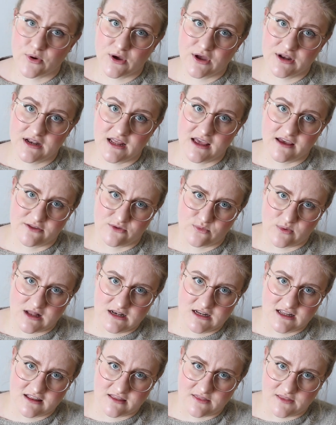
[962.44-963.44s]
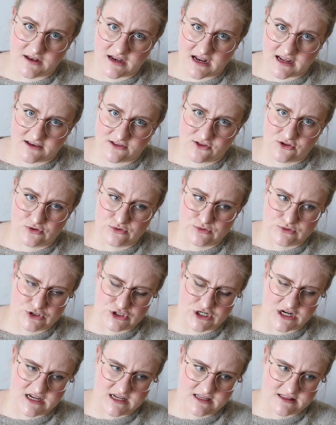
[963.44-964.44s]
one, as well as the next two
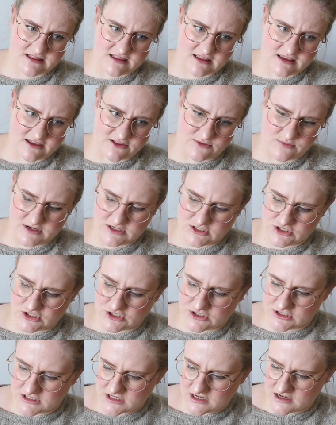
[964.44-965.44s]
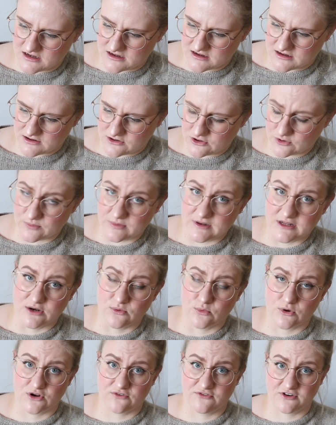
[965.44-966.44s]
shades, as mentioned, are
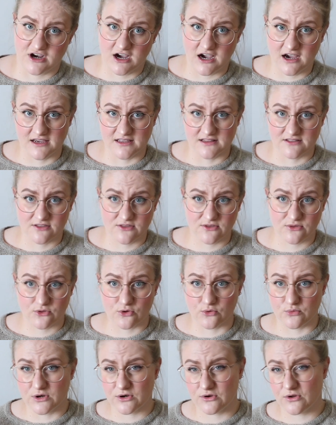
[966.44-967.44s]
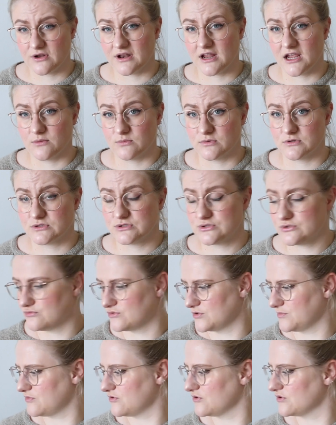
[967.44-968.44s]
complete one of a kind, so we're not able to
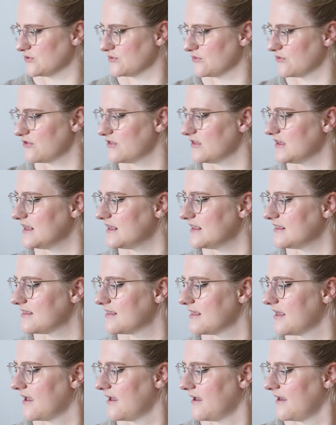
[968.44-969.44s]
reproduce these.